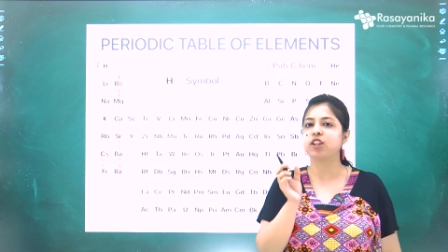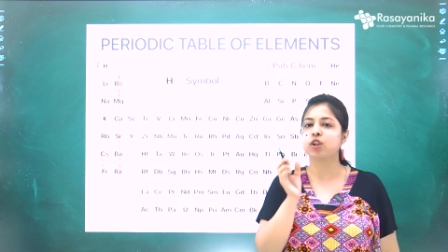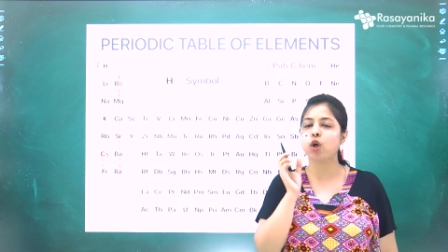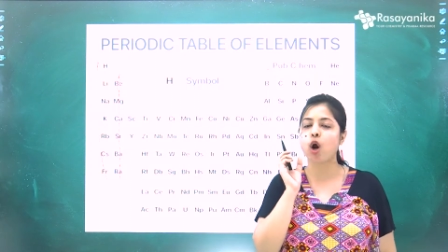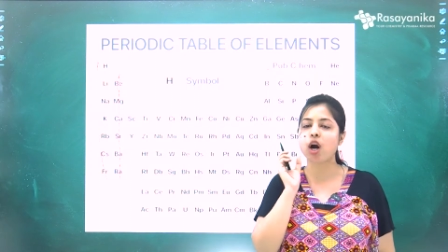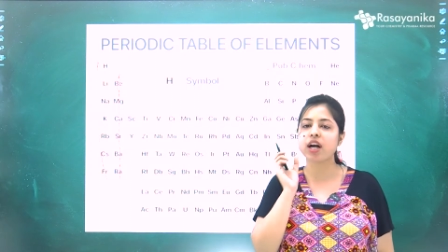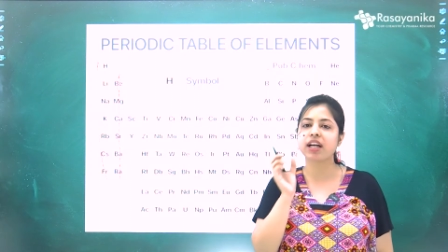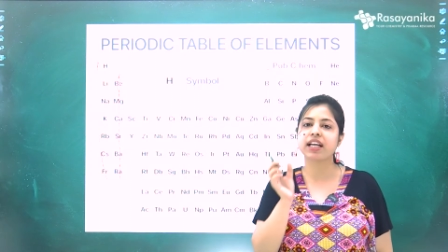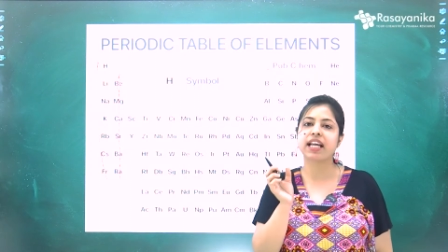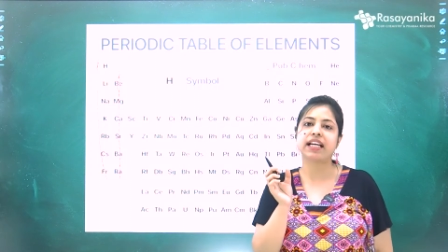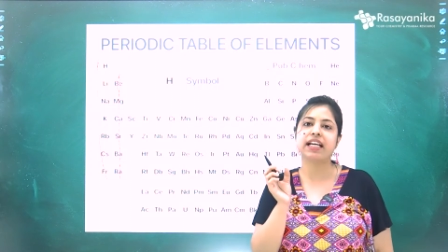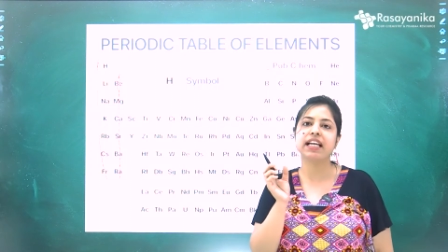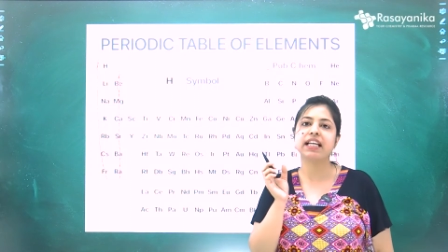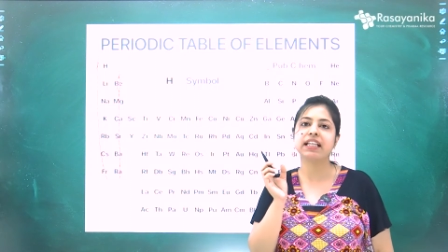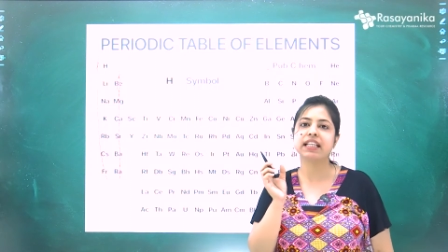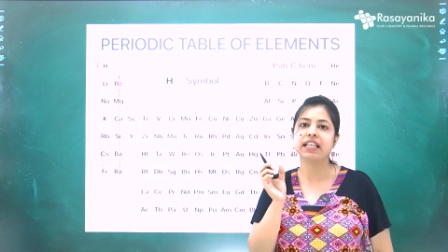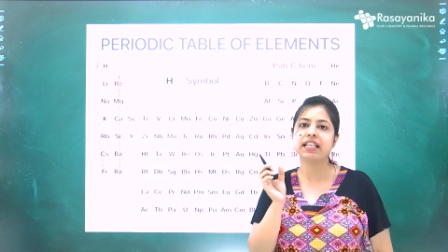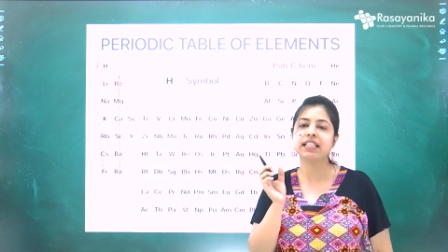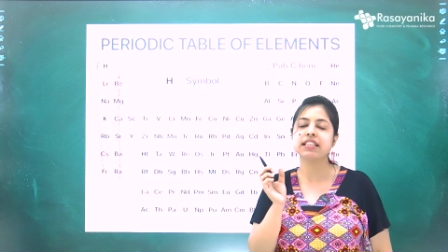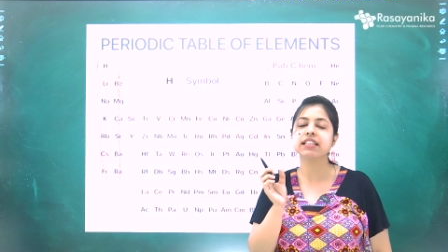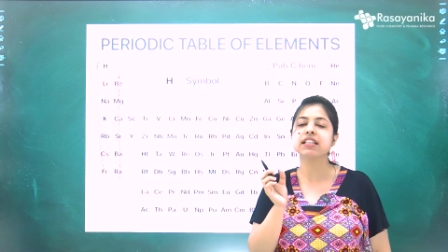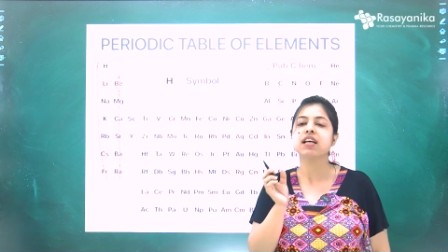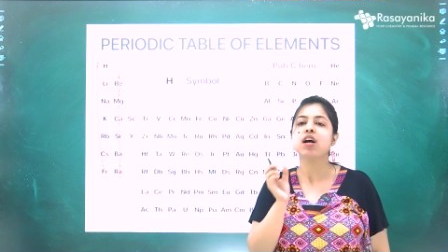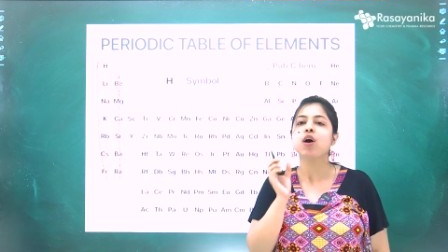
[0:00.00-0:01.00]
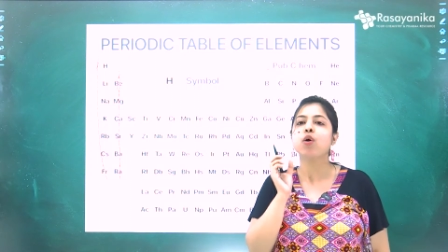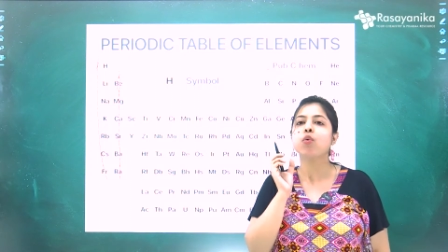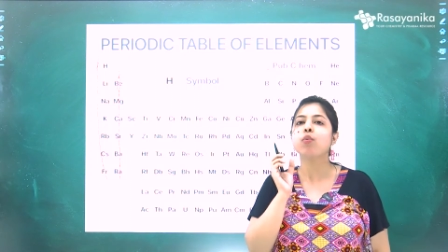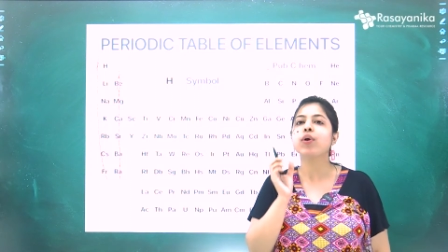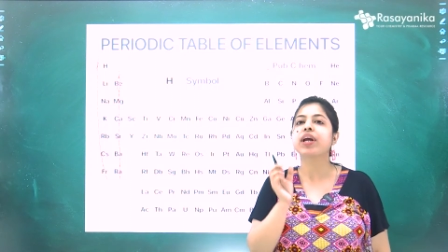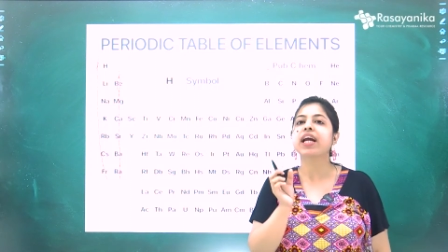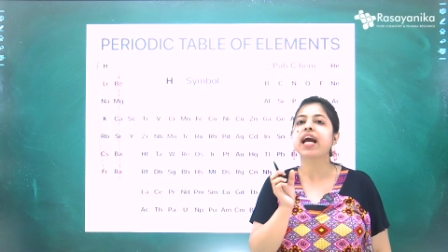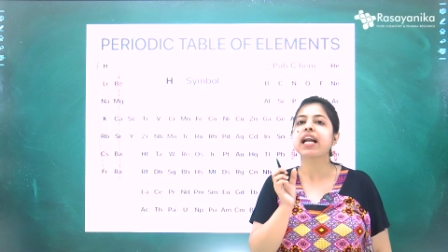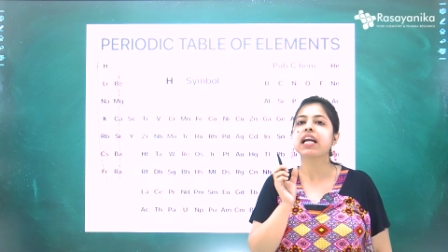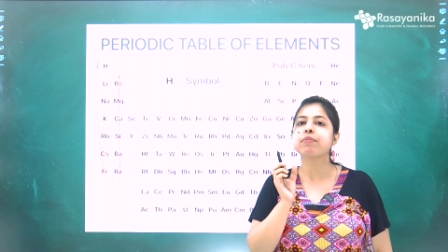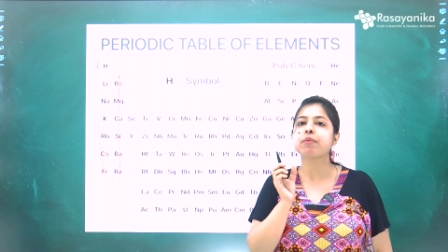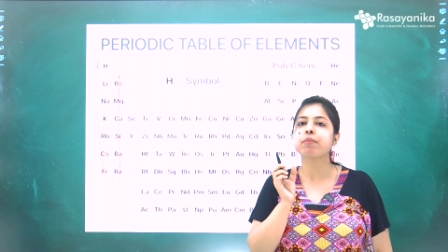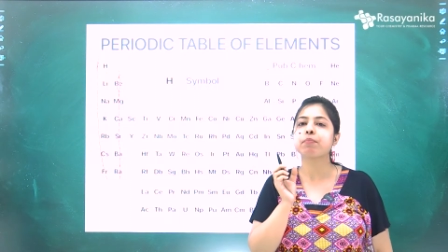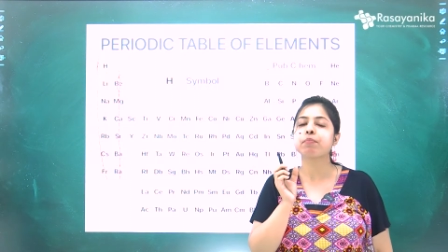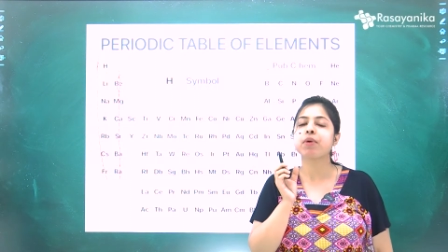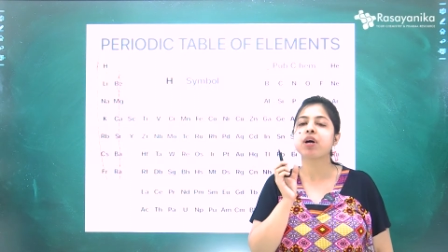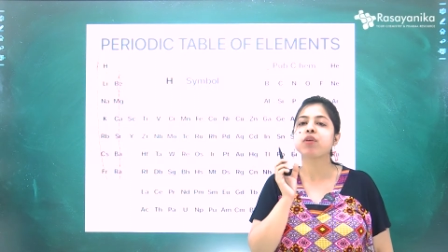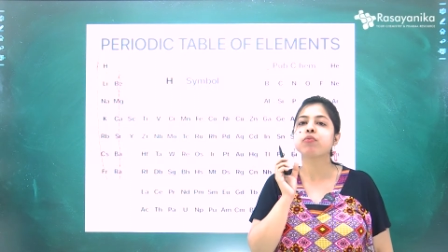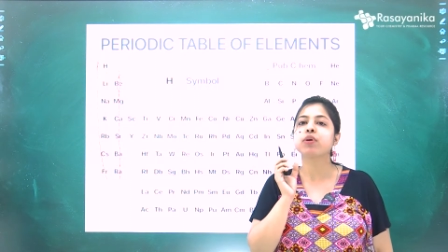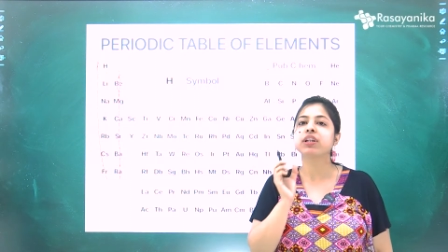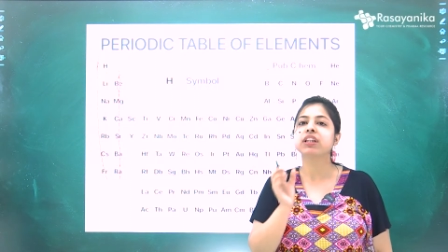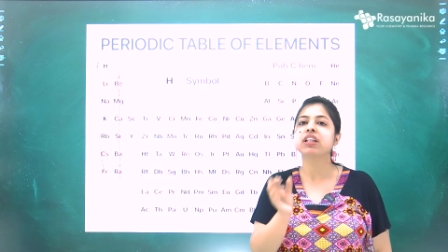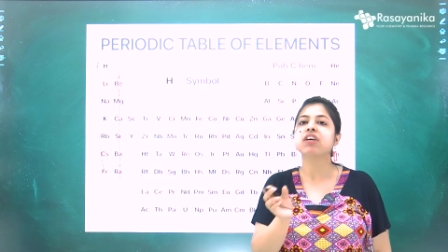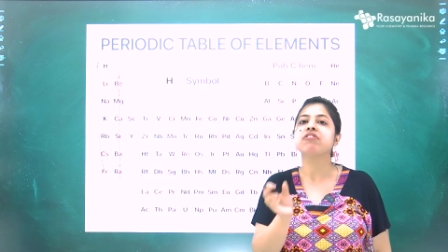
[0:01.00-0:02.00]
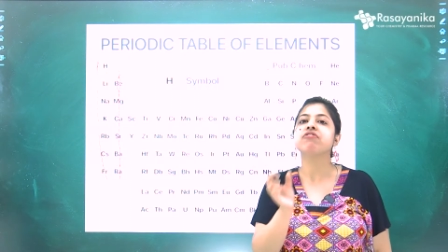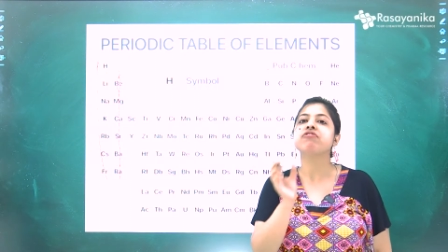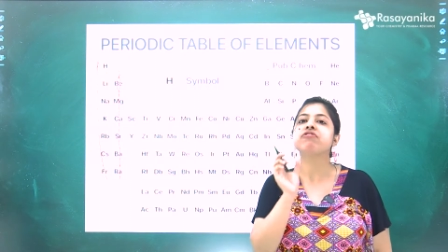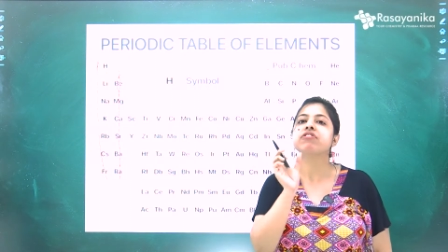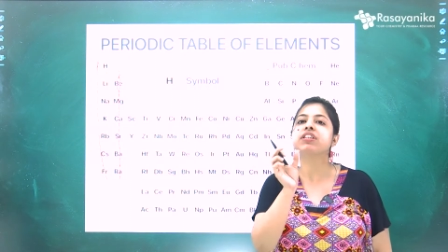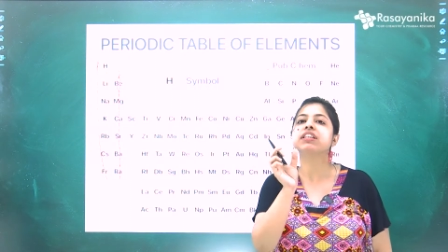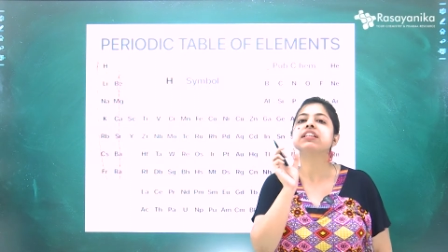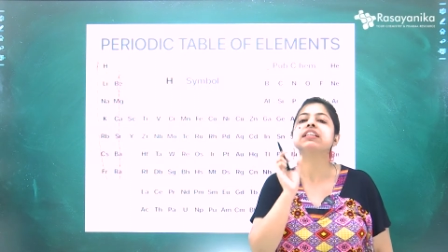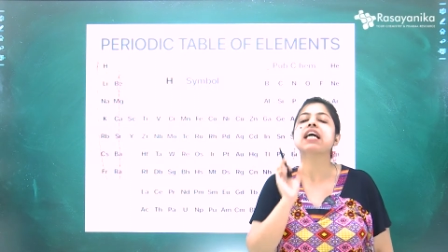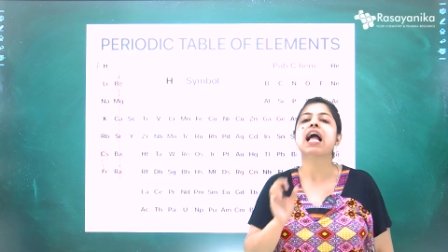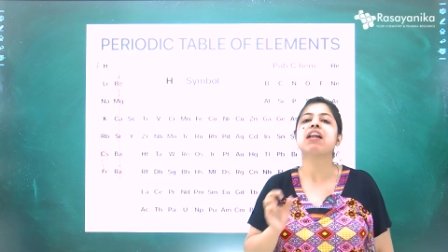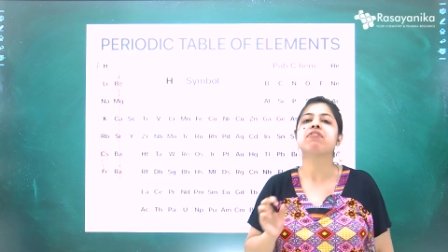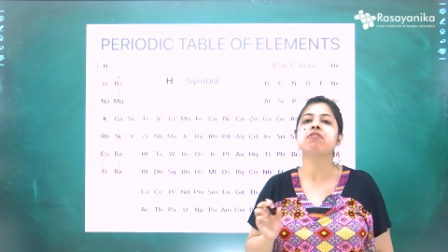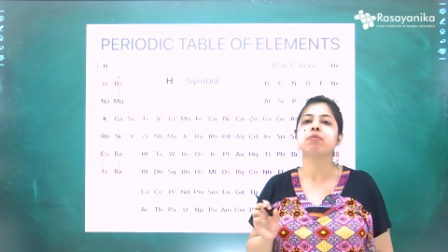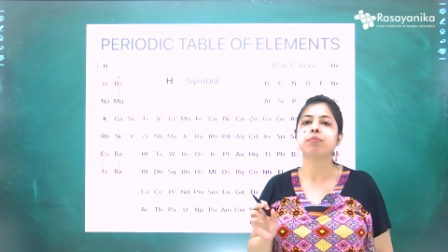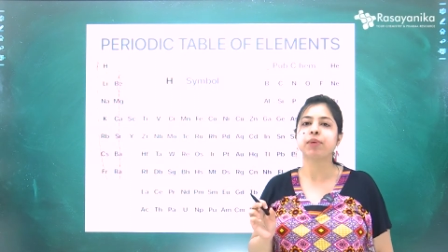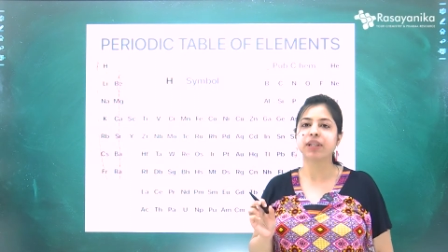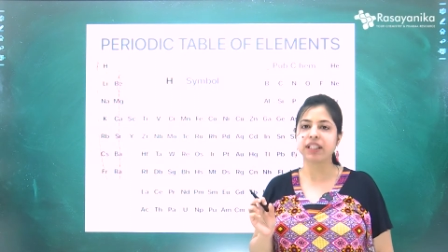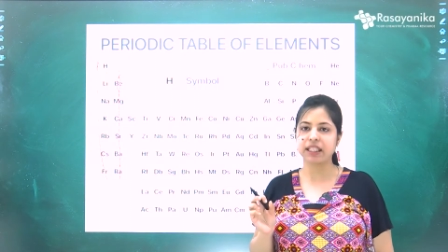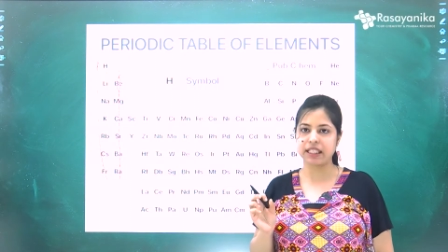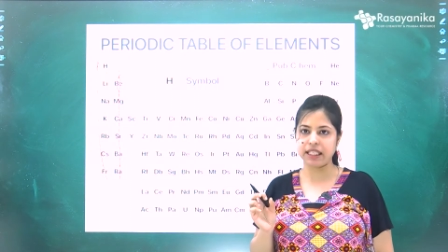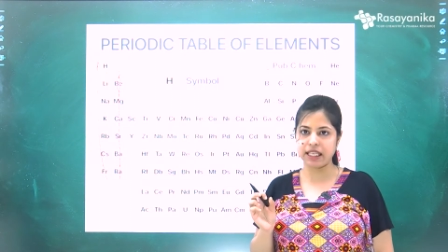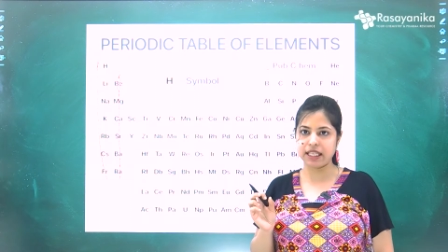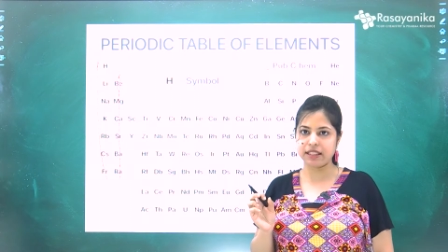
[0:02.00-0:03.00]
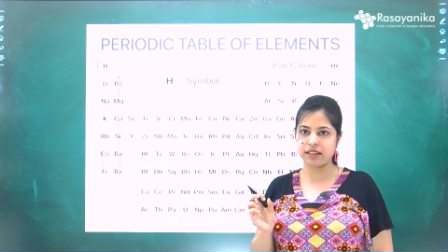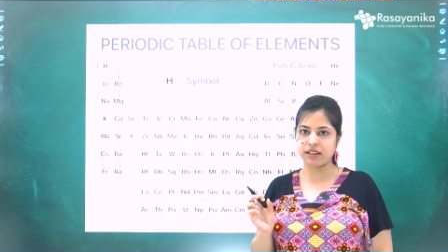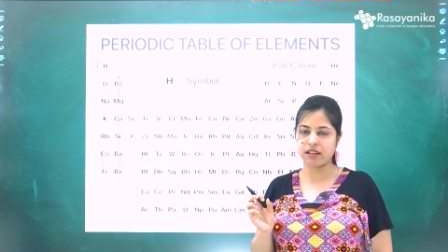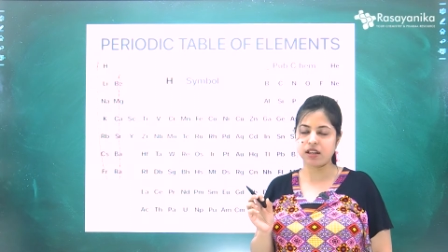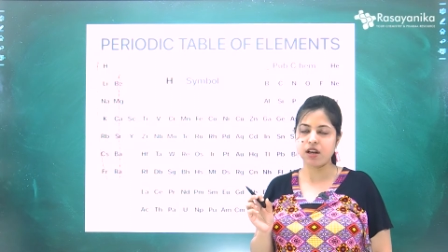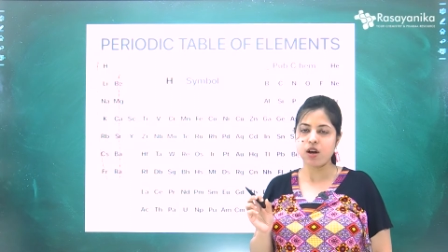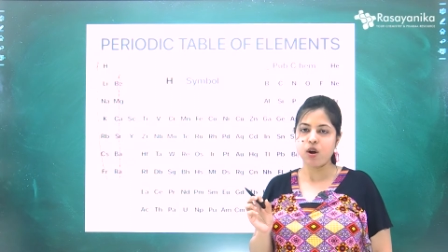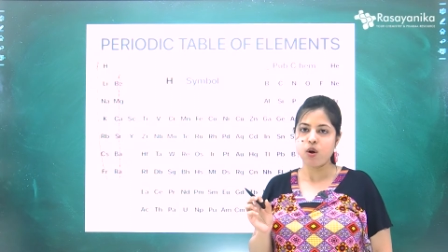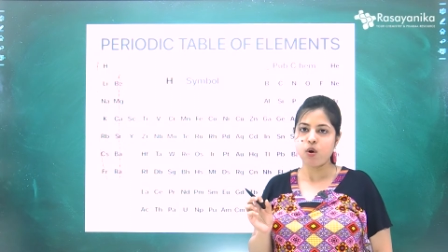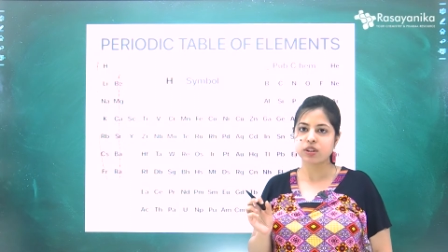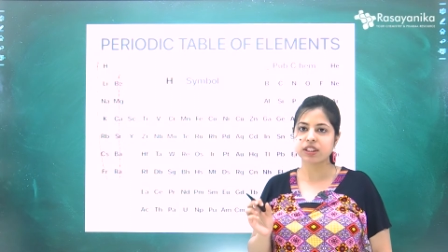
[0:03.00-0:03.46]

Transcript: short technique is we can remember with the first alphabetic letter.